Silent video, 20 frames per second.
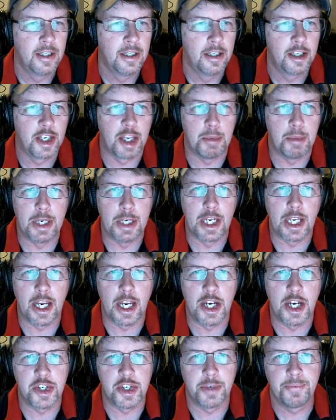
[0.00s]

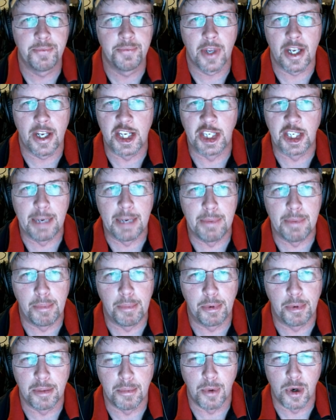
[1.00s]
communication, and he came
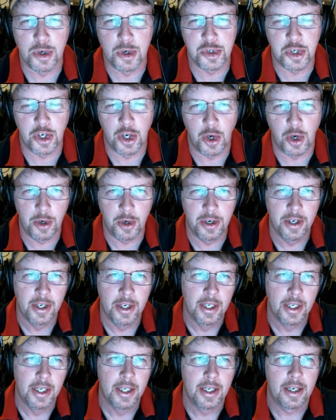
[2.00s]
up with Morse code,
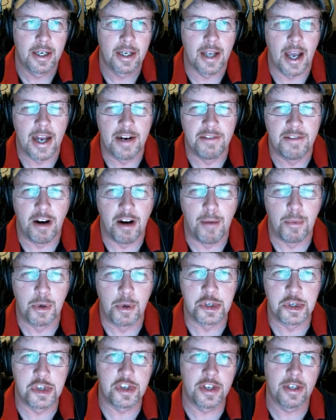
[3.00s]
kind of
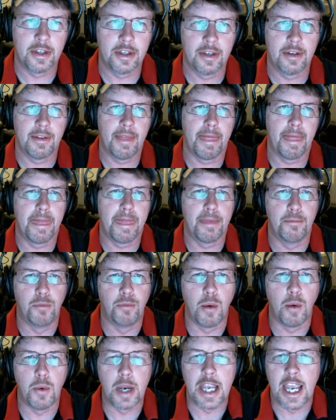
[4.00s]
almost
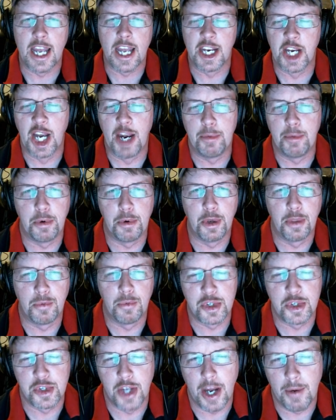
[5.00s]
what we ended up with
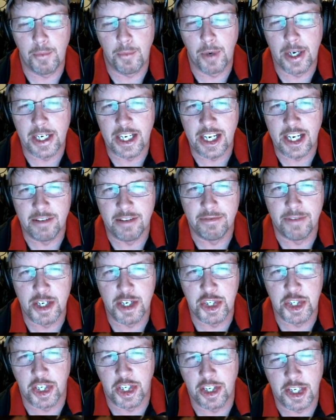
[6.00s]
was not what he
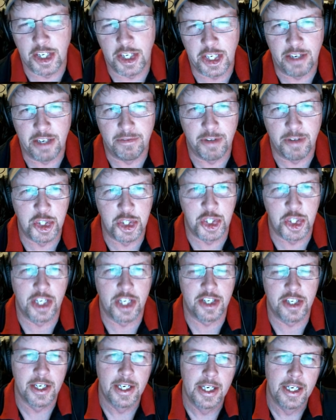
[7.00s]
envisioned. He
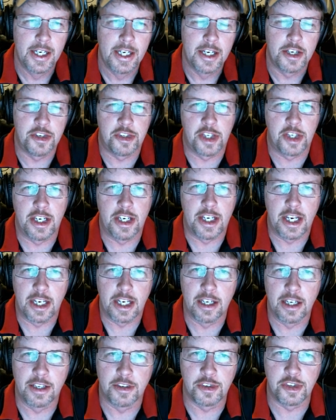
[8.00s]
envisioned
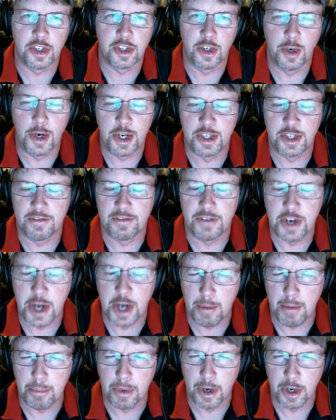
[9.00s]
sending a series of
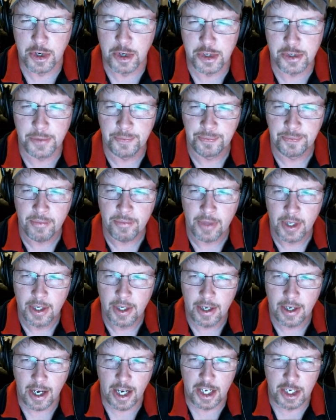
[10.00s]
numbers,
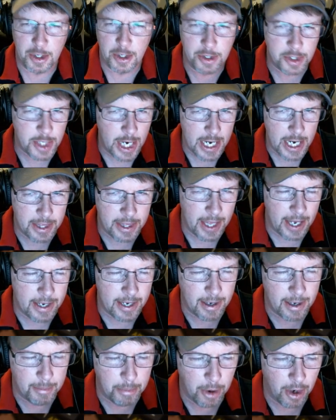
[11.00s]
and you'd take that
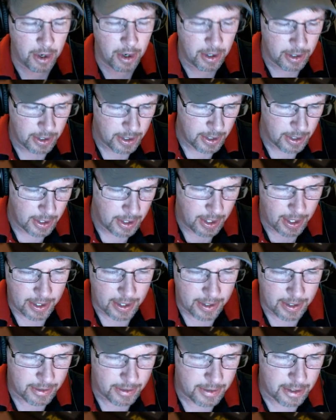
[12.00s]
number
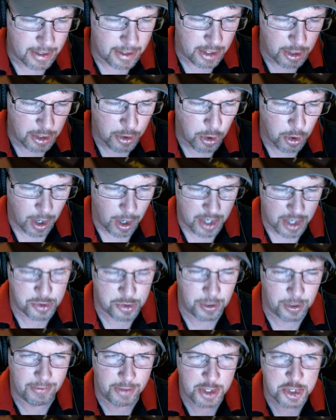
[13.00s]
and you'd cross
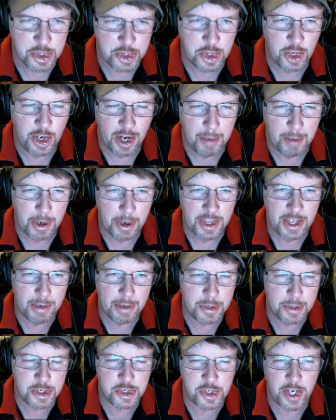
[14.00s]
reference the number
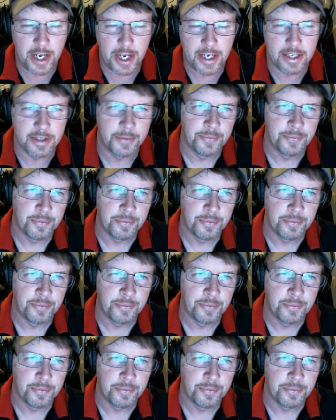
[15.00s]
that was sent,